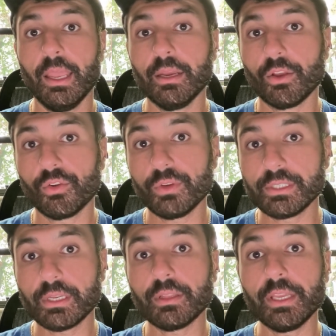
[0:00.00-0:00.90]
and
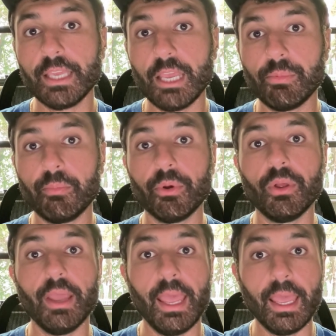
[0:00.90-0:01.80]
increasingly
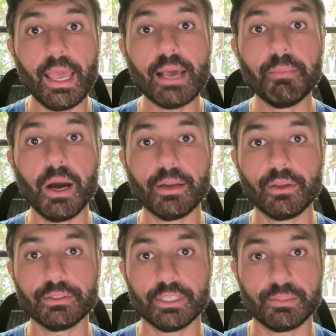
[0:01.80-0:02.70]
capable A I
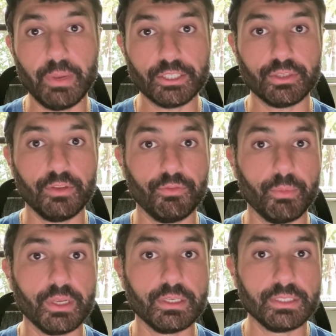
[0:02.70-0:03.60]
models, especially
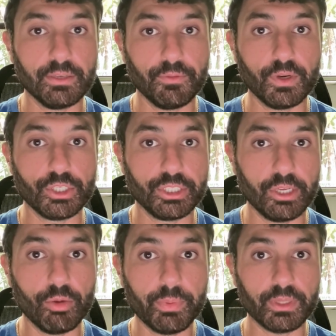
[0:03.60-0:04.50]
from a different
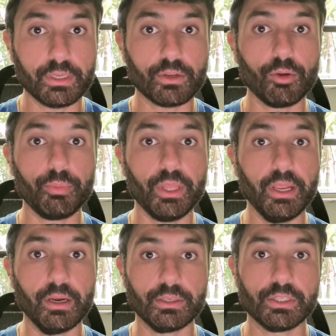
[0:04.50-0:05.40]
geopolitical
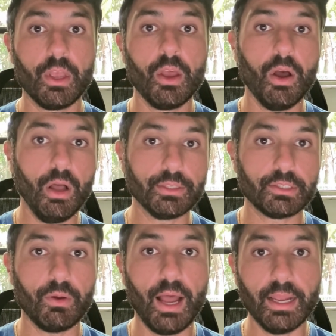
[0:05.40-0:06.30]
players,
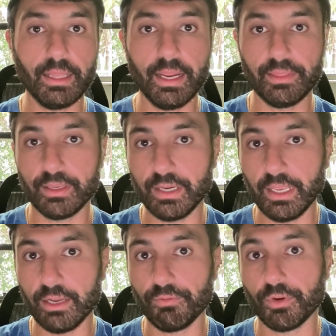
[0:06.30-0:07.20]
also highlight the
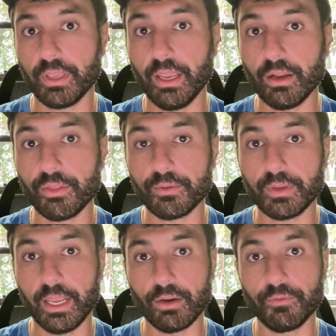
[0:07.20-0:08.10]
need for
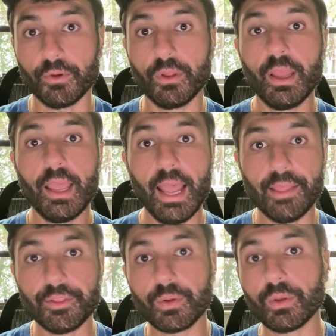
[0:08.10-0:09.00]
careful
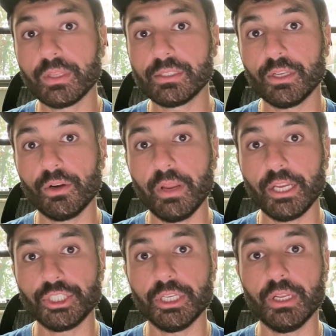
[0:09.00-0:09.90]
ethical
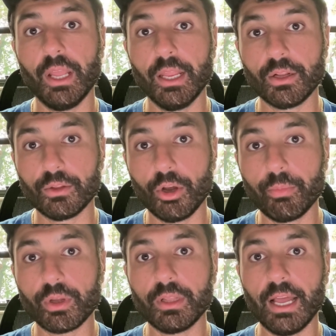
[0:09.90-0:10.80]
consideration and
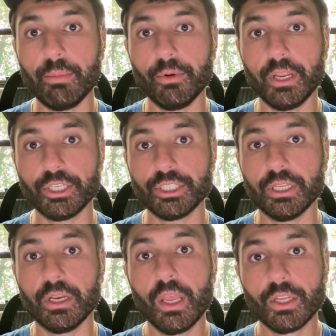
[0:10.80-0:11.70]
global
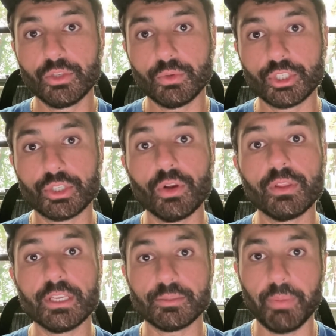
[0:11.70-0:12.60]
collaboration to ensure
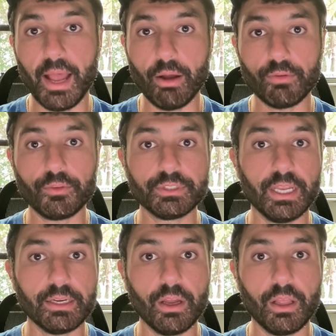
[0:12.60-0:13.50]
these powerful
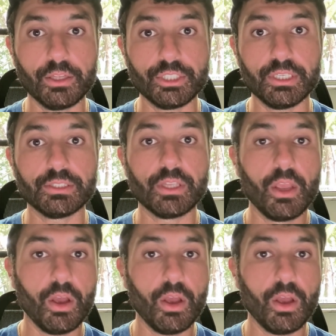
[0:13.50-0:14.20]
technologies